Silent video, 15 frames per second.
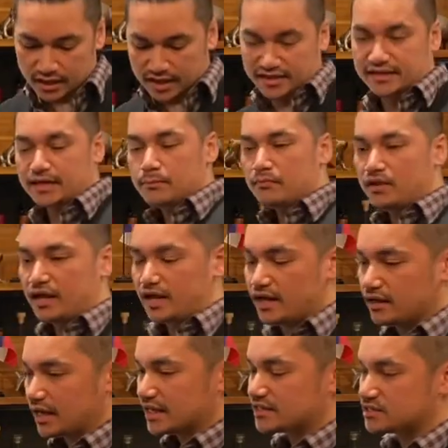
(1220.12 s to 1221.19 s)
A
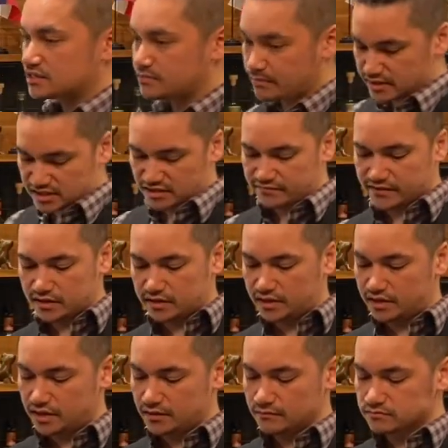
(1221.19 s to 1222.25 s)
gimlet, I
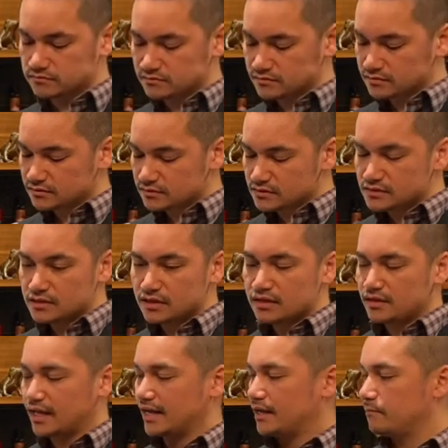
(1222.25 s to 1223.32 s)
specifically
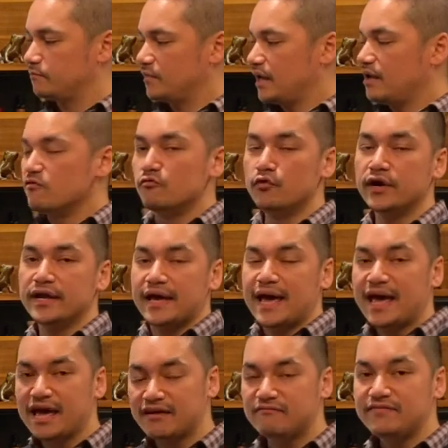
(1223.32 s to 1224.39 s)
like a really
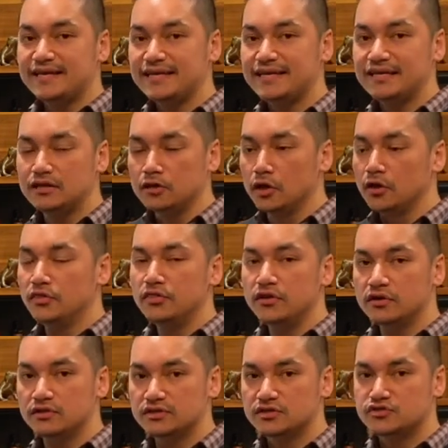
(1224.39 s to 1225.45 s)
heavy
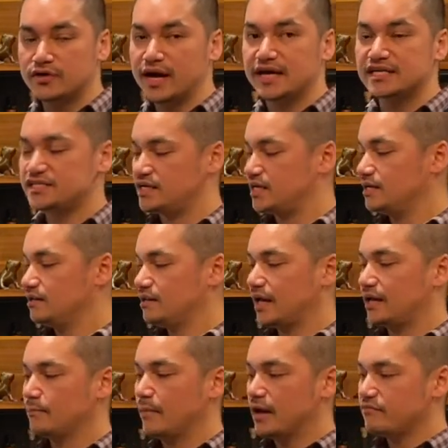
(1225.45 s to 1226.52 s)
London dry gin.
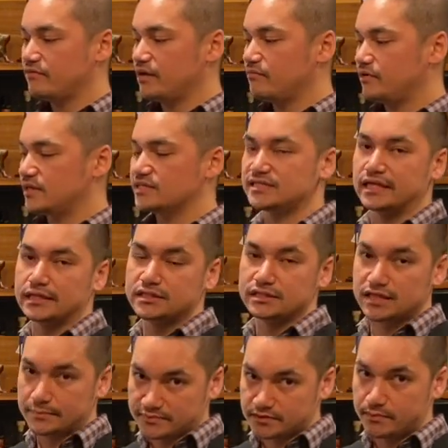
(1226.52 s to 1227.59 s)
Like my favorite is
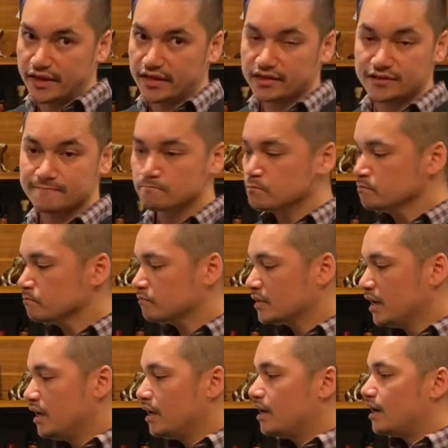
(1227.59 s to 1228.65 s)
Sipsmith.
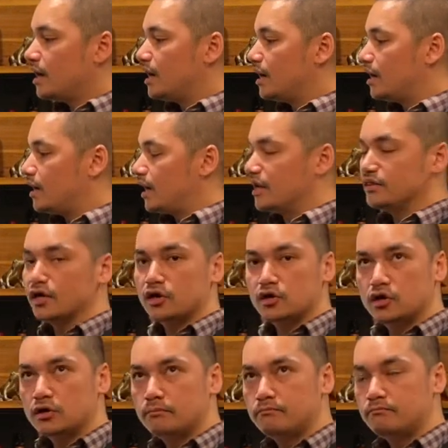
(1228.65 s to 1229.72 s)
Uh,
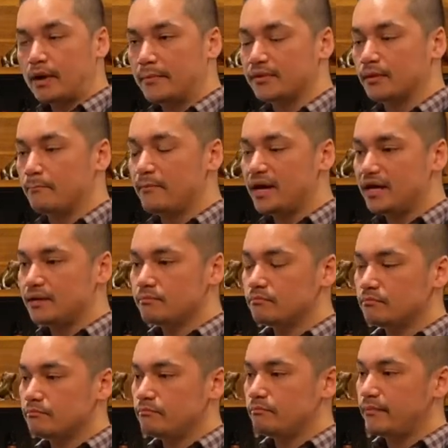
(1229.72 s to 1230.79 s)
another, probably the
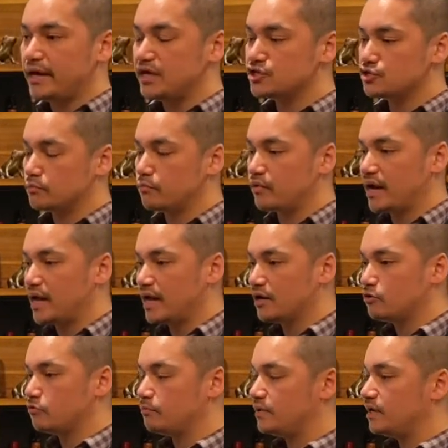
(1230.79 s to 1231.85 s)
main major
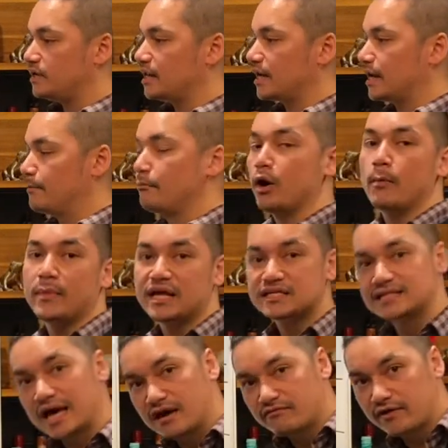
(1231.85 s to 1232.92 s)
brand could be like a Bombay
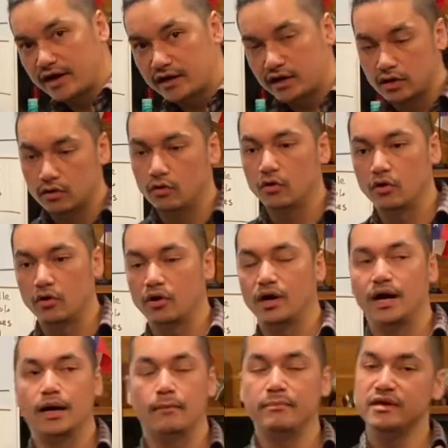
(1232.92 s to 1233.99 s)
Sapphire or
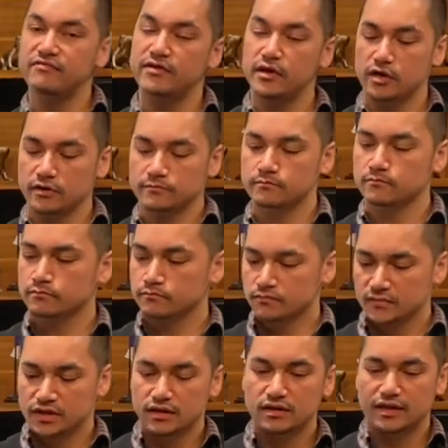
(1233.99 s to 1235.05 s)
a Beefeater,
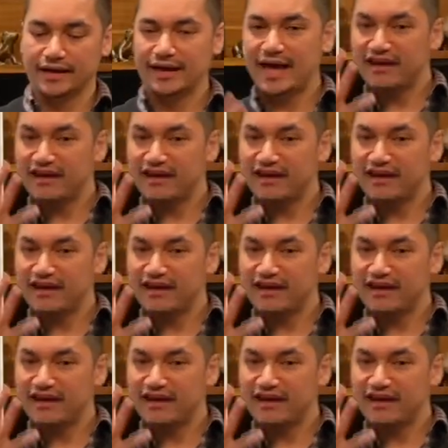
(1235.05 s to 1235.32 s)
like